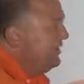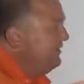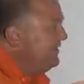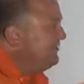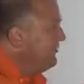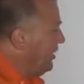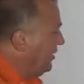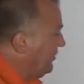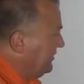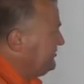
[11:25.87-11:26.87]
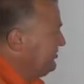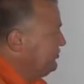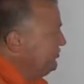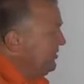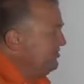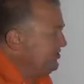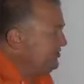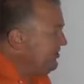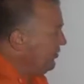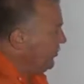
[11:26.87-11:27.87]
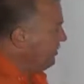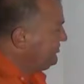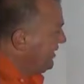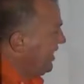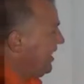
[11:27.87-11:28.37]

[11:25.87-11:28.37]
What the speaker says: at these following situations, and I want you to